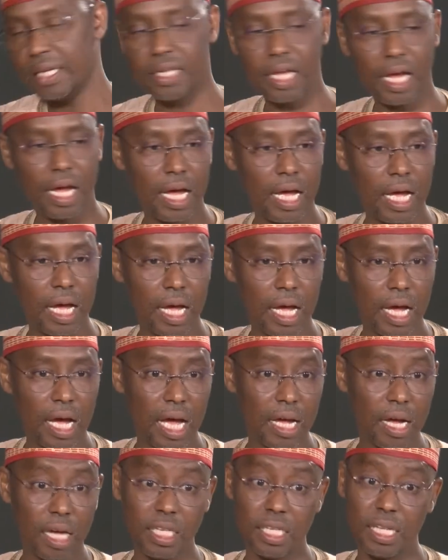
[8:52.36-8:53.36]

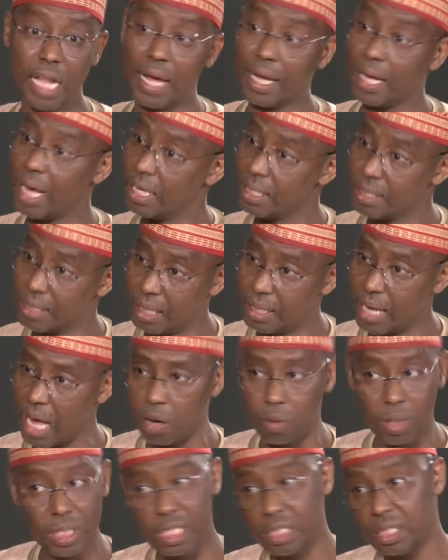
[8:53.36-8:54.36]
uh, like I said, I
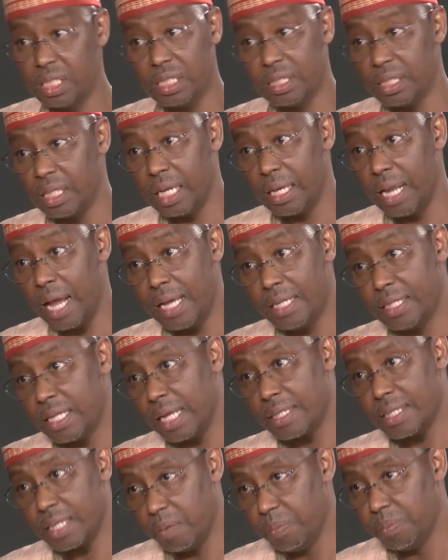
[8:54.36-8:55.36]
wasn't in the ninth
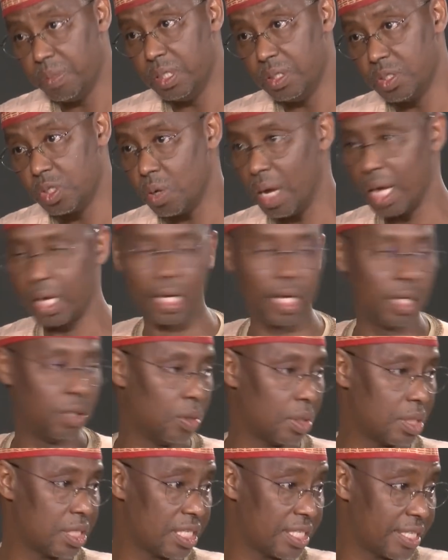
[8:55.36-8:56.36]
assembly, so I
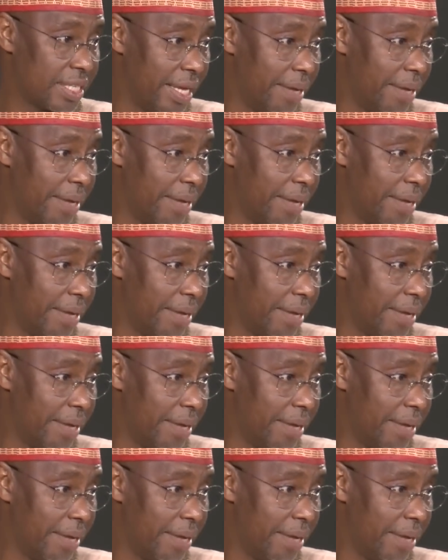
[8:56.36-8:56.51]
cannot say